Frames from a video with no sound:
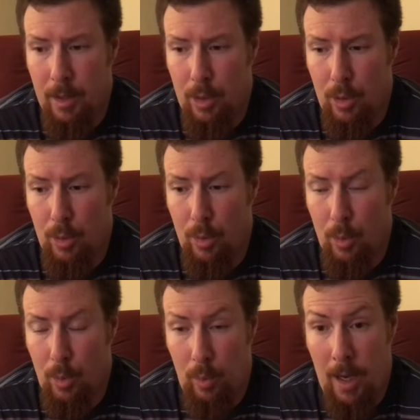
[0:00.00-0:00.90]

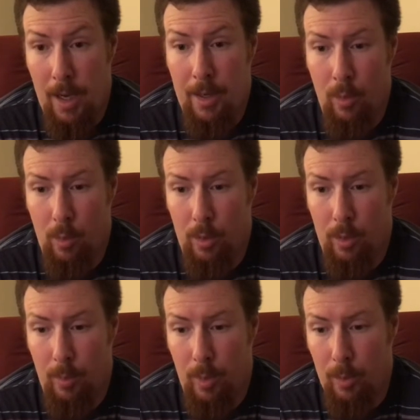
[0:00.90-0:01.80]
to rye
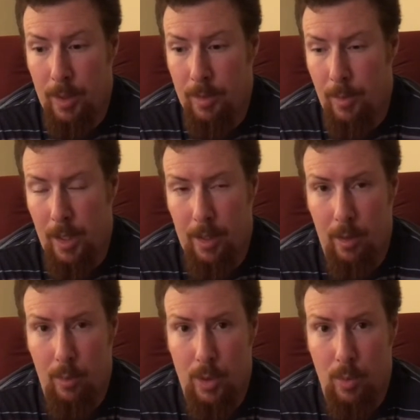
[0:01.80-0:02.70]
or bourbon, depending
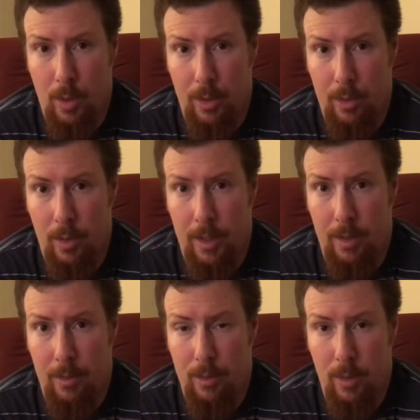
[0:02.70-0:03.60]
on which one you're trying
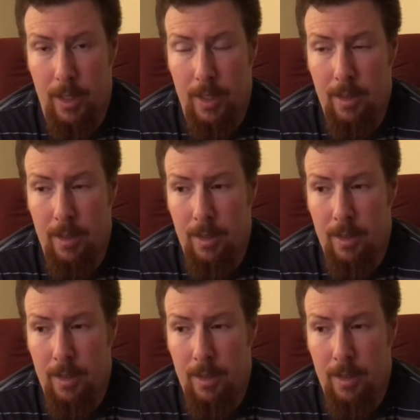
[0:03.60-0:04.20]
to drink